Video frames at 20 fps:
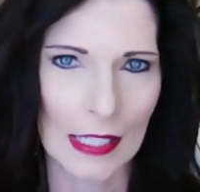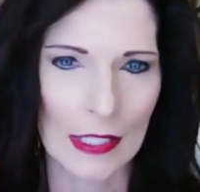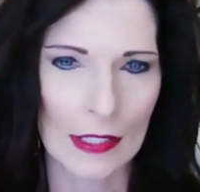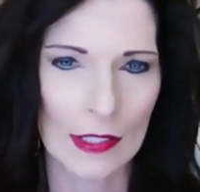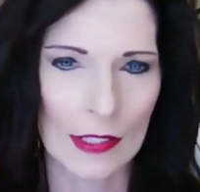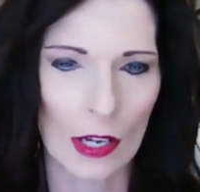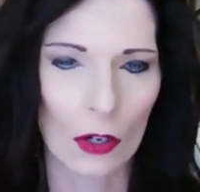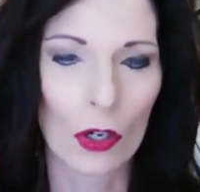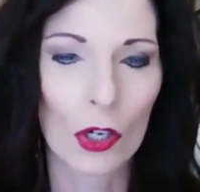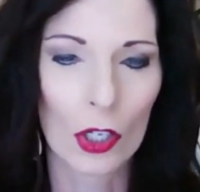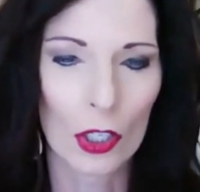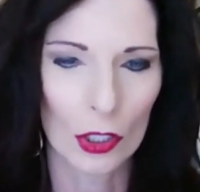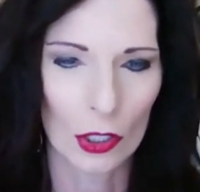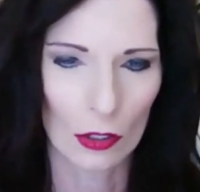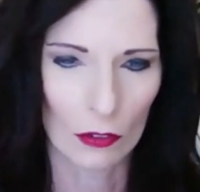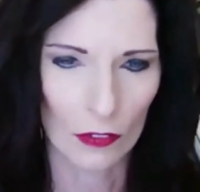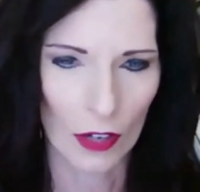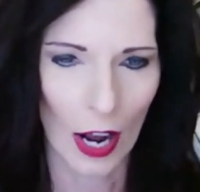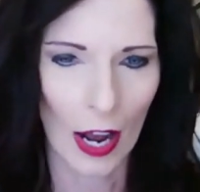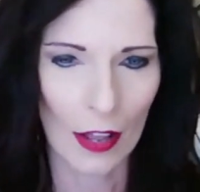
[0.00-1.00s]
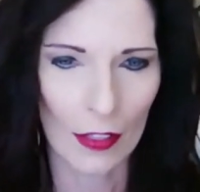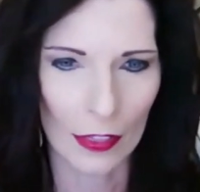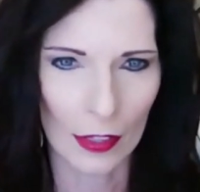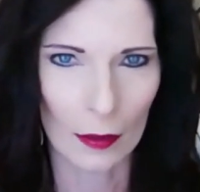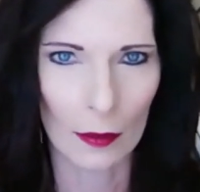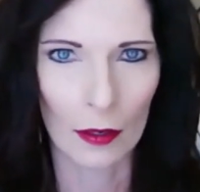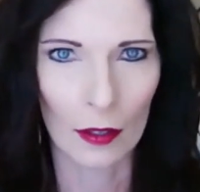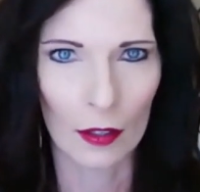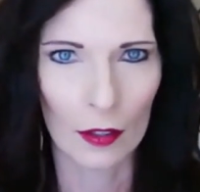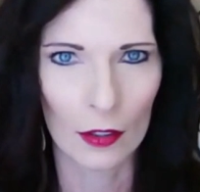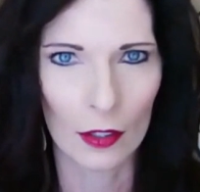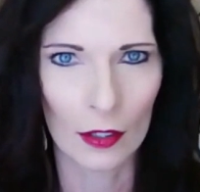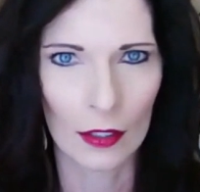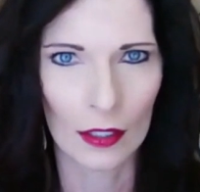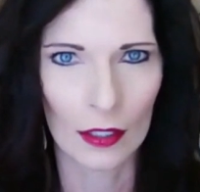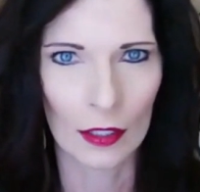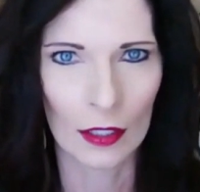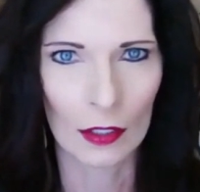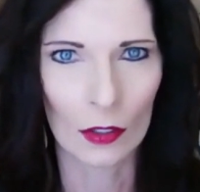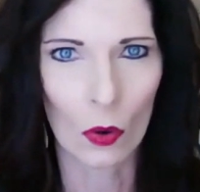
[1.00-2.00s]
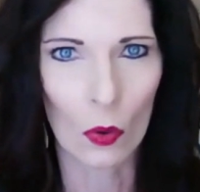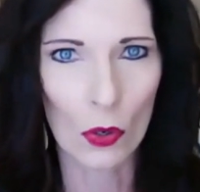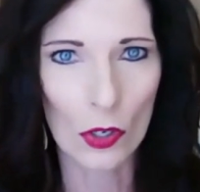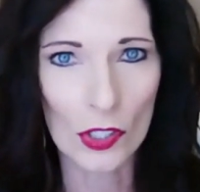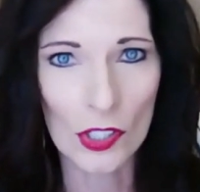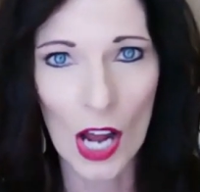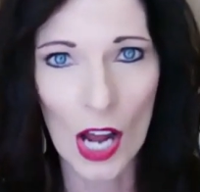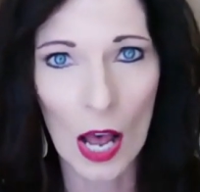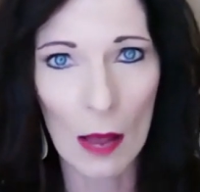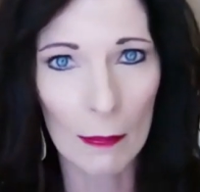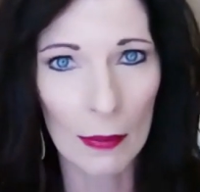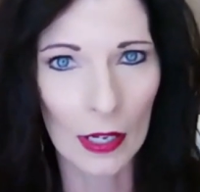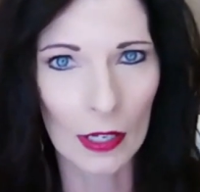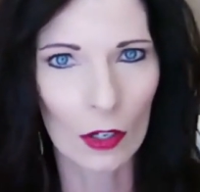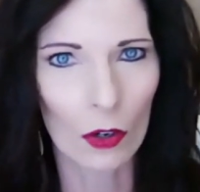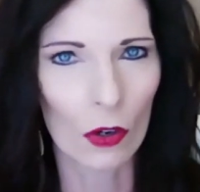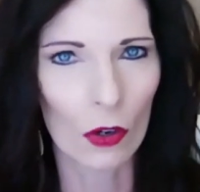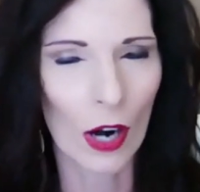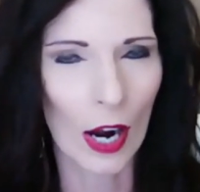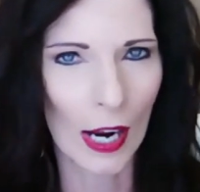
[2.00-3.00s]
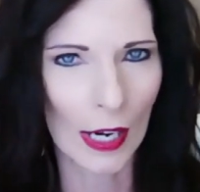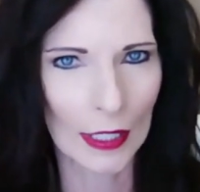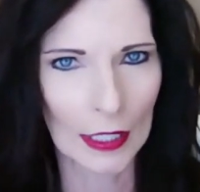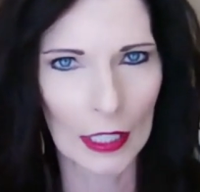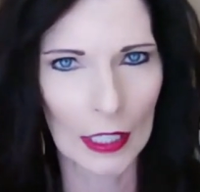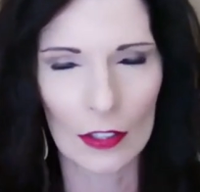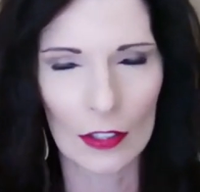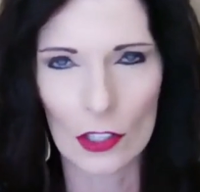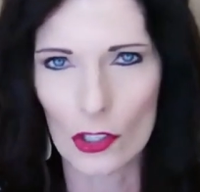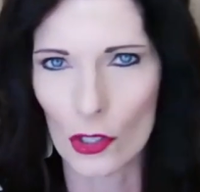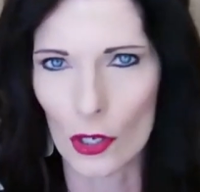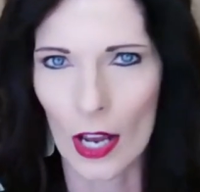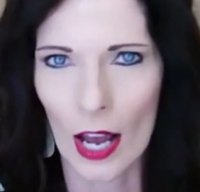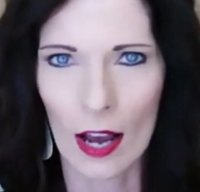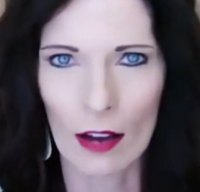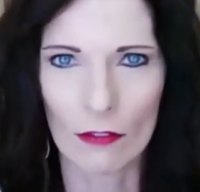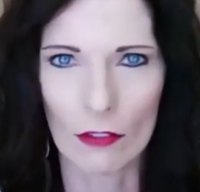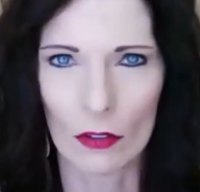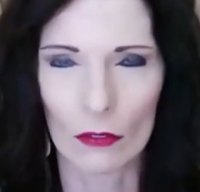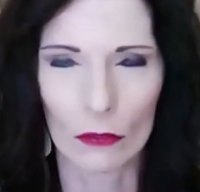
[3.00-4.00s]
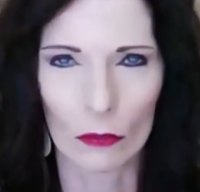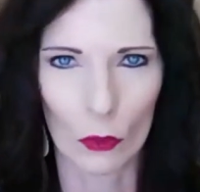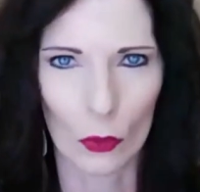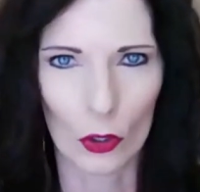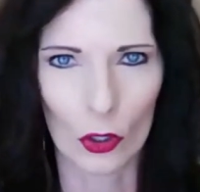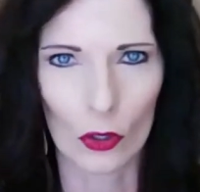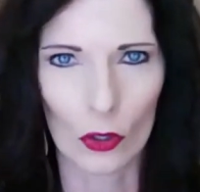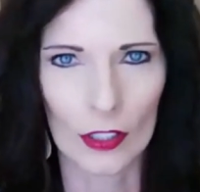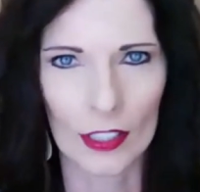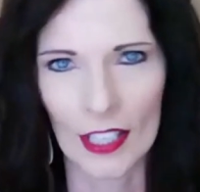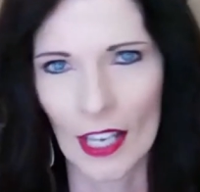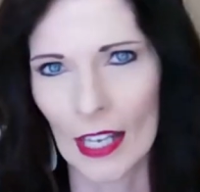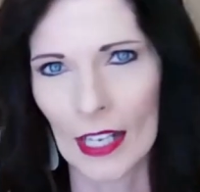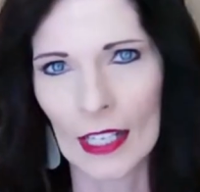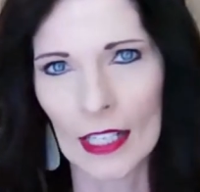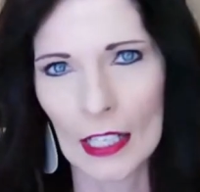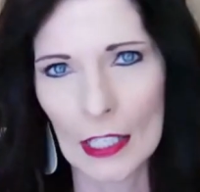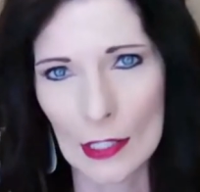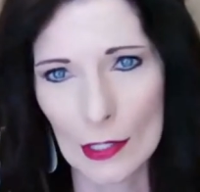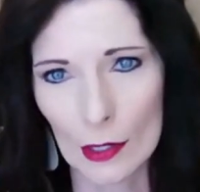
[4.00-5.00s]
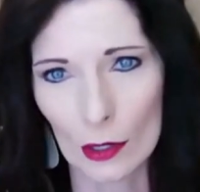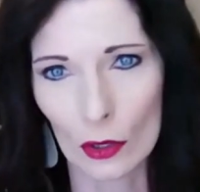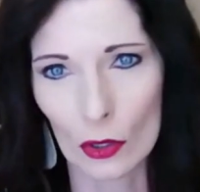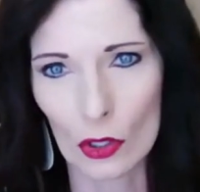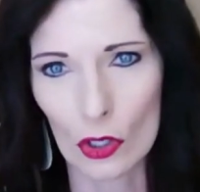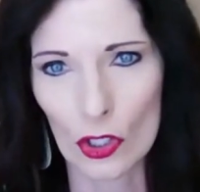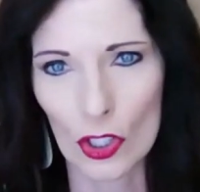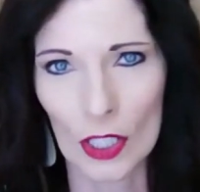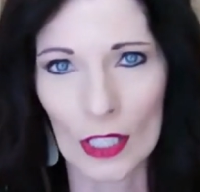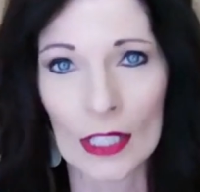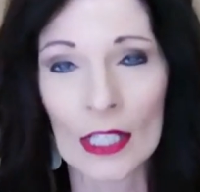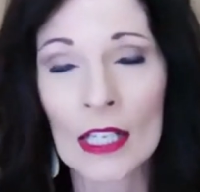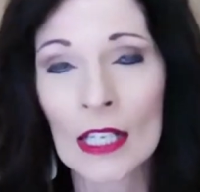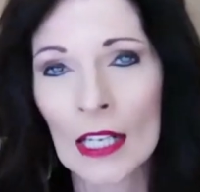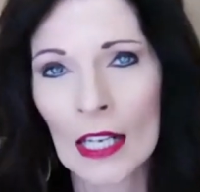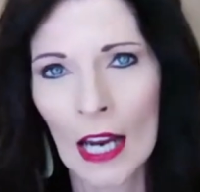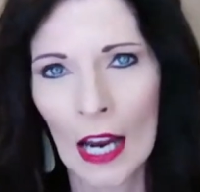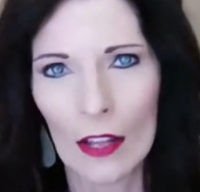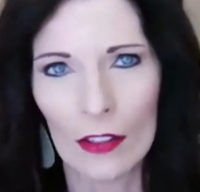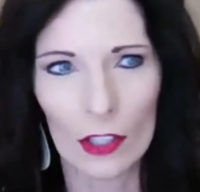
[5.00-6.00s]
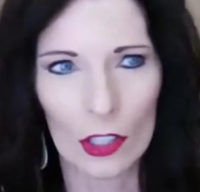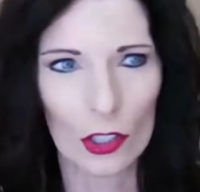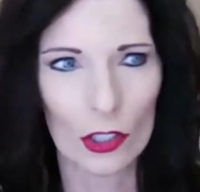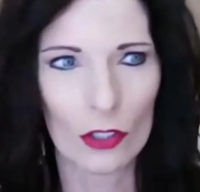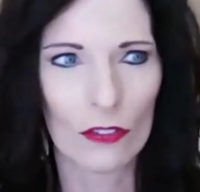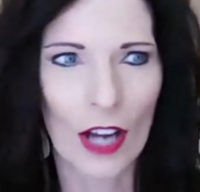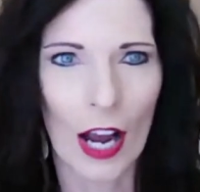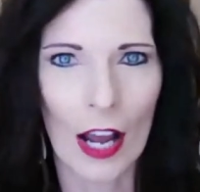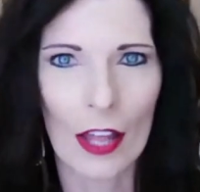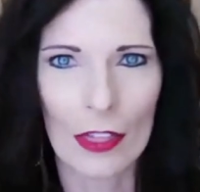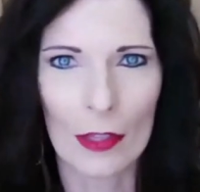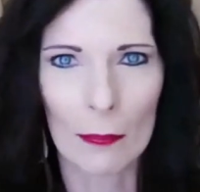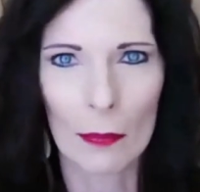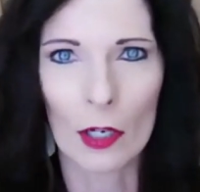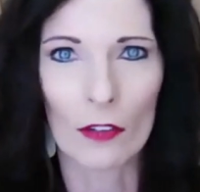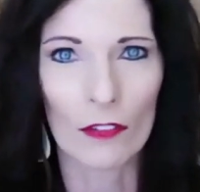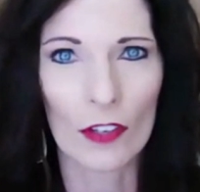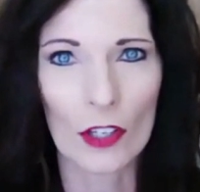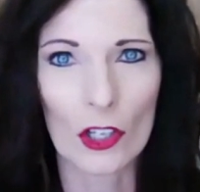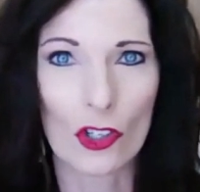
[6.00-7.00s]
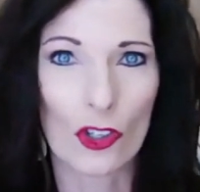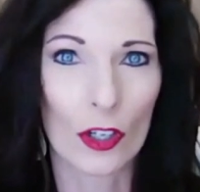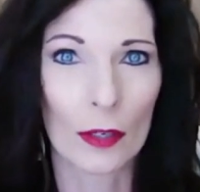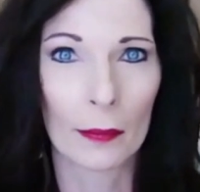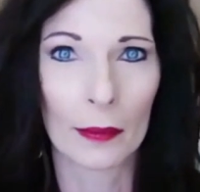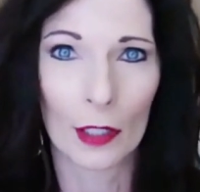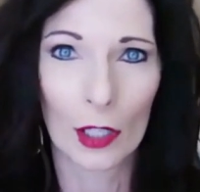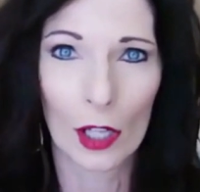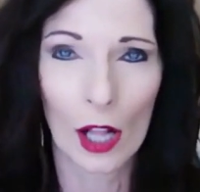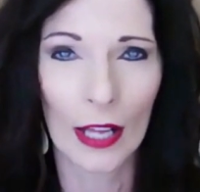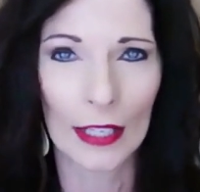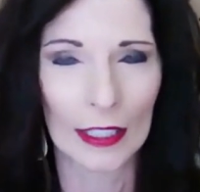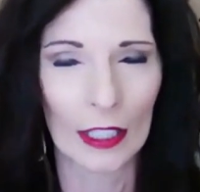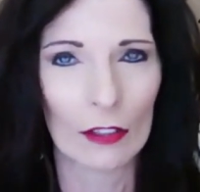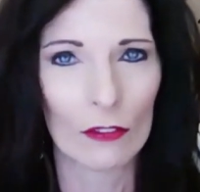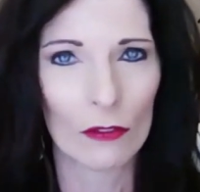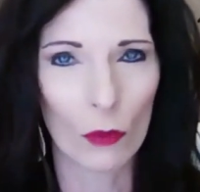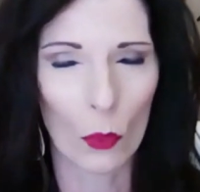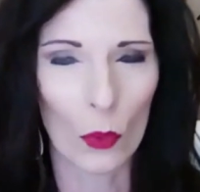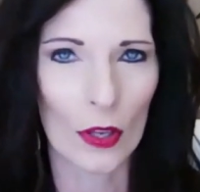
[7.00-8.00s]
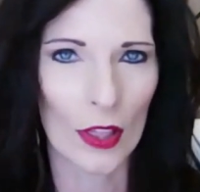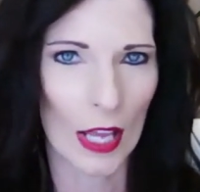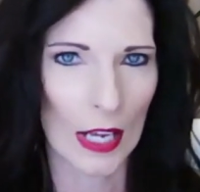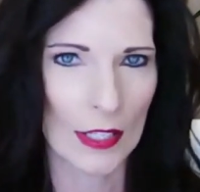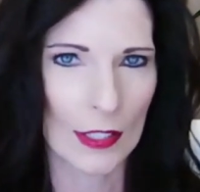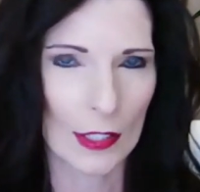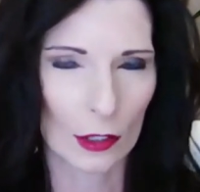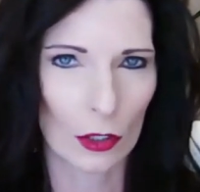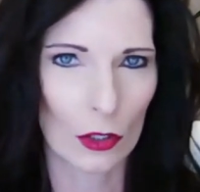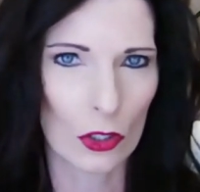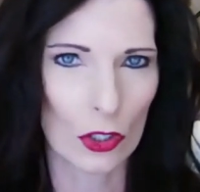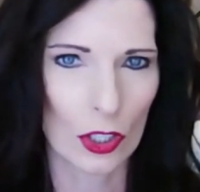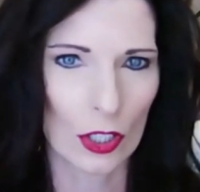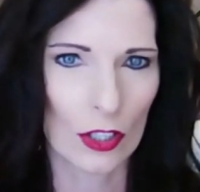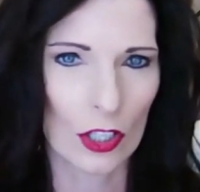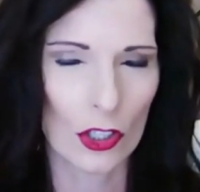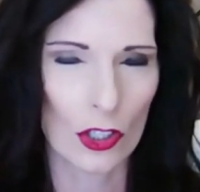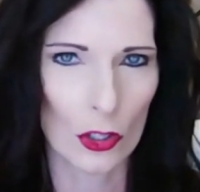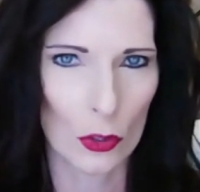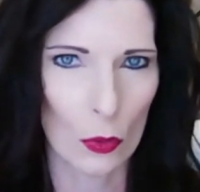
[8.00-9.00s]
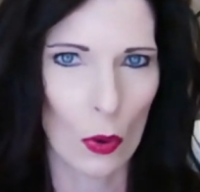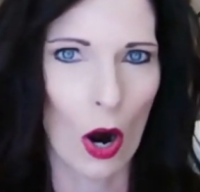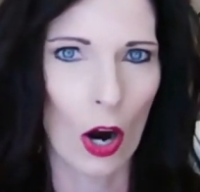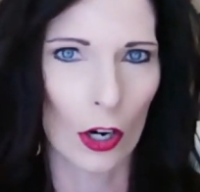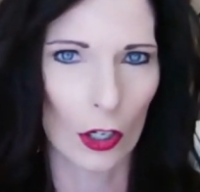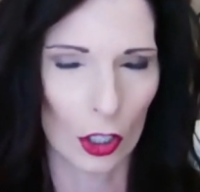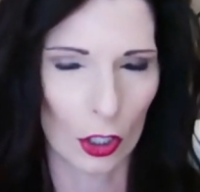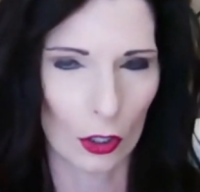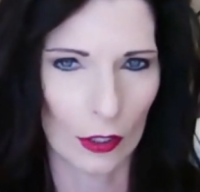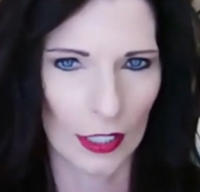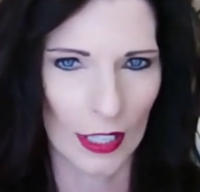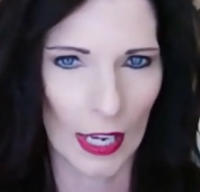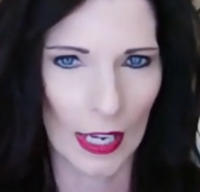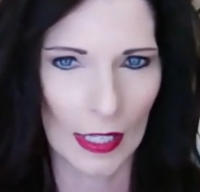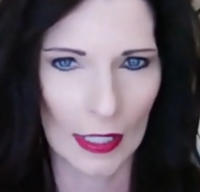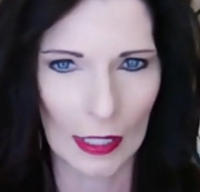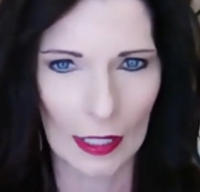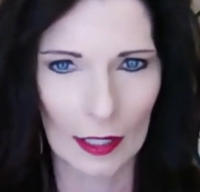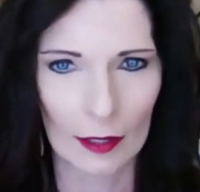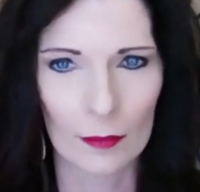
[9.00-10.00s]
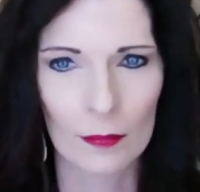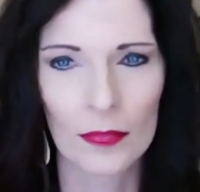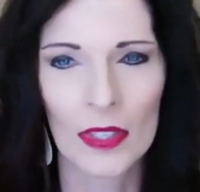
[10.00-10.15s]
So you've got the course topic or idea that you have for creating a solution, and then you've got the perfect dream client for that solution that you are creating.